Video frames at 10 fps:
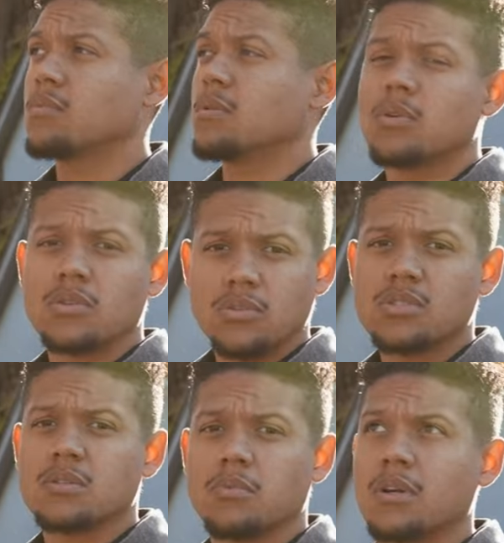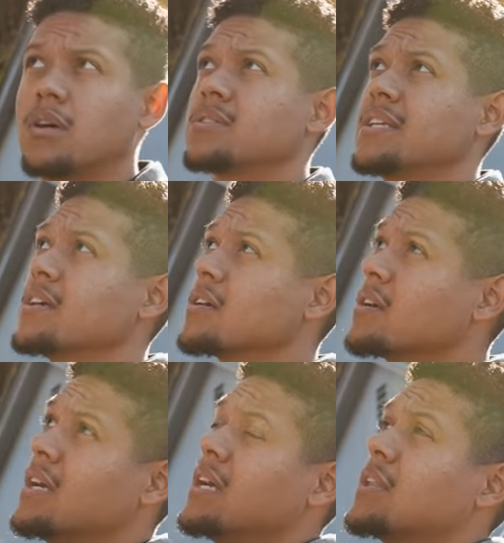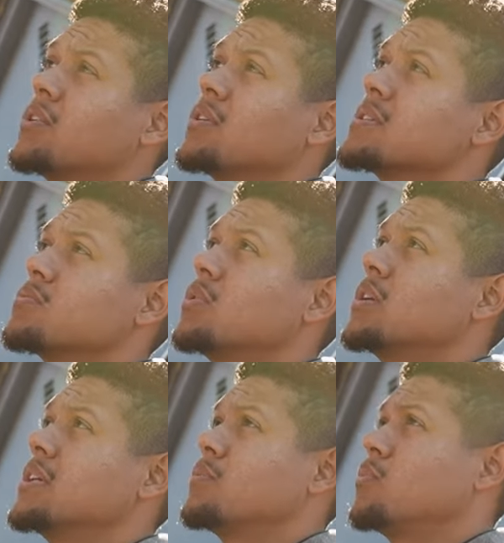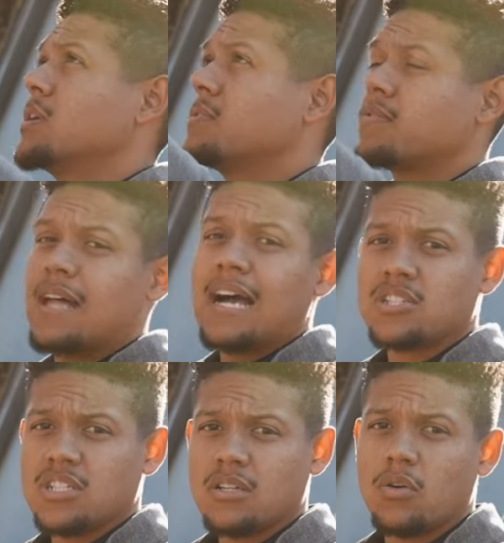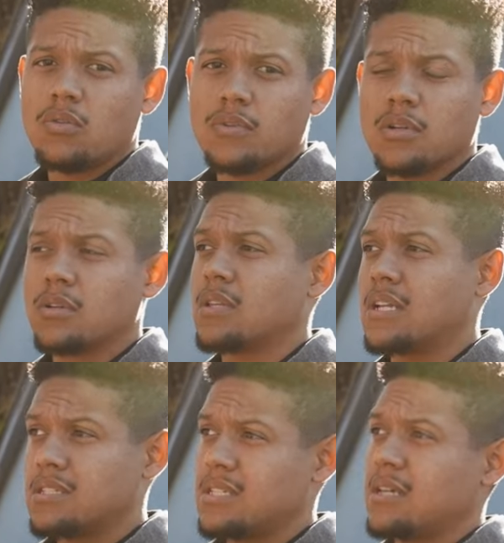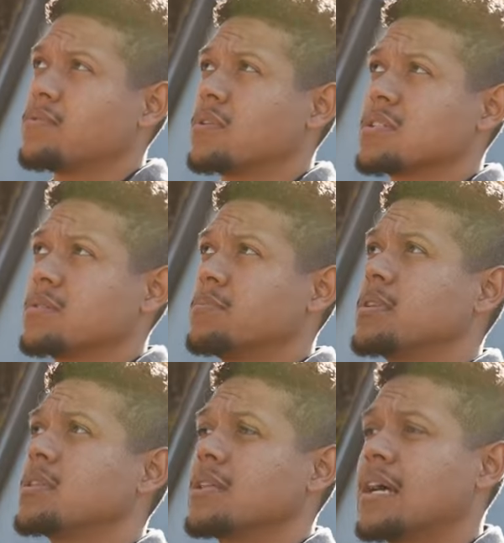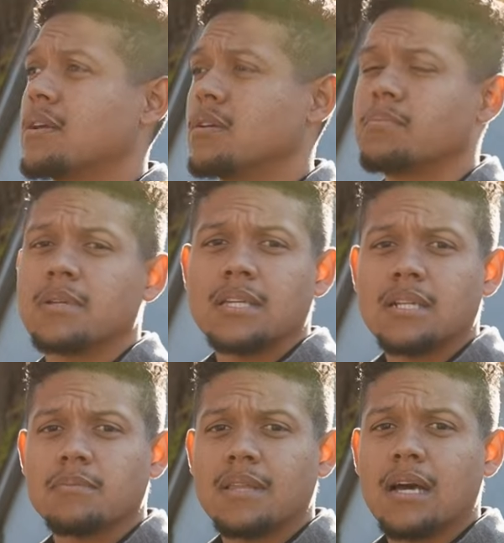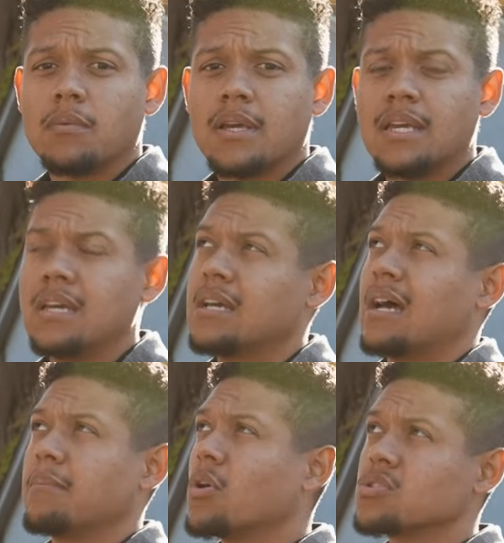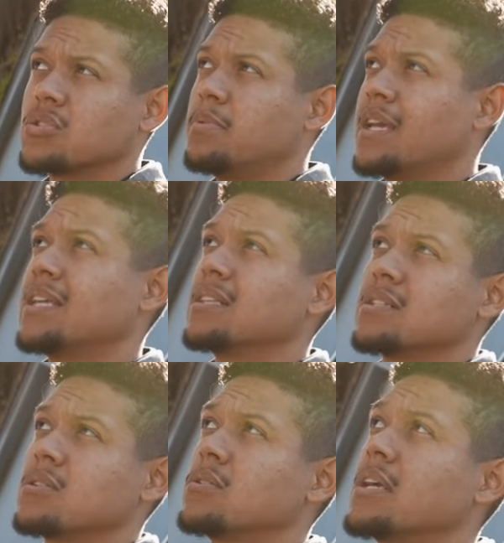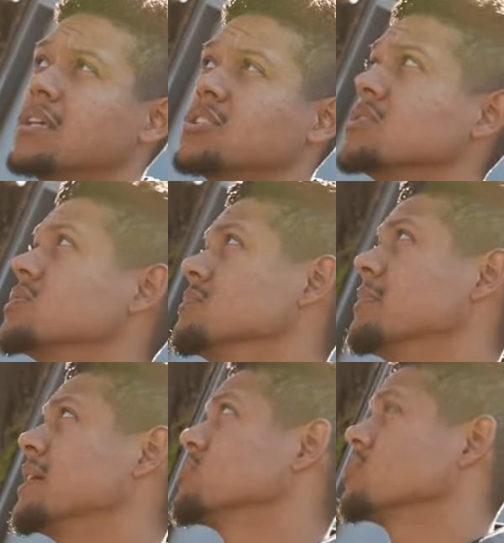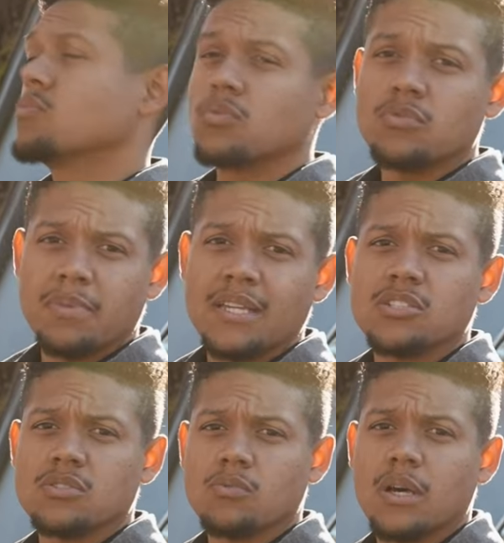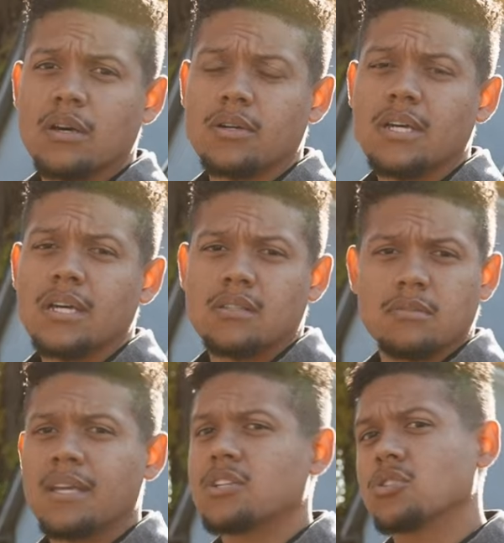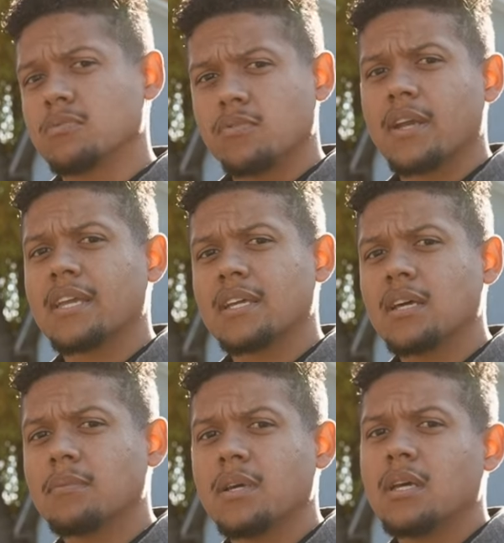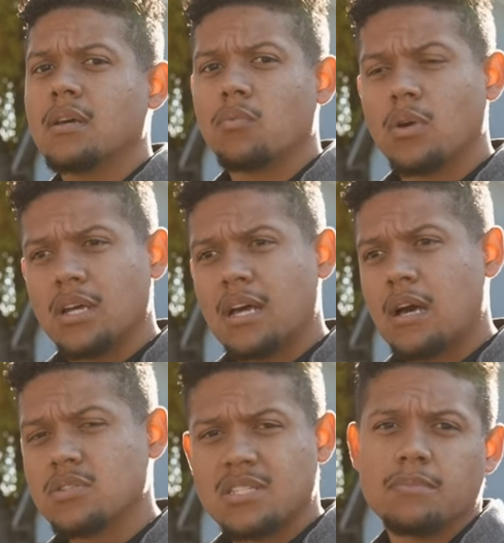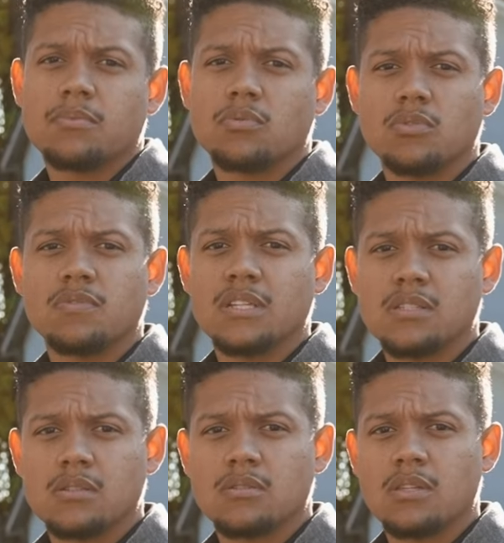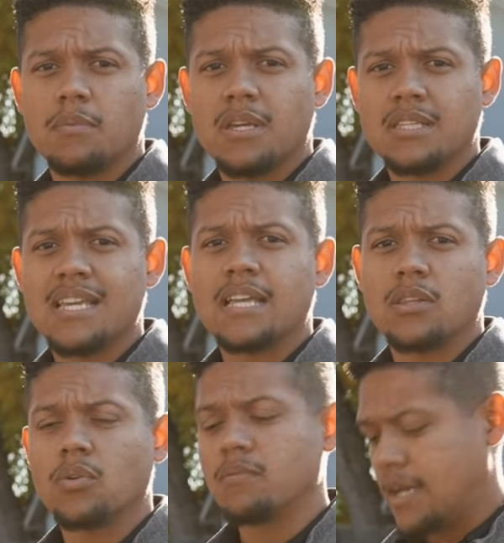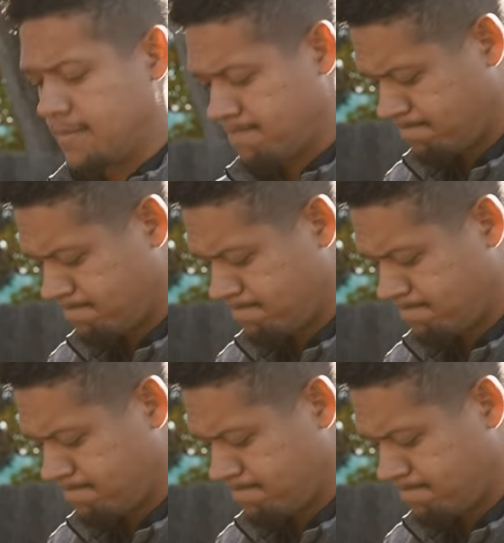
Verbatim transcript: we will use somewhere else here. There is wood with flashing over that it's safe for us to put the ladder up and get up that way. I'm also picking this location to measure the roof pitch as well to make sure before I get up what how steep the roof is so that we can take note of that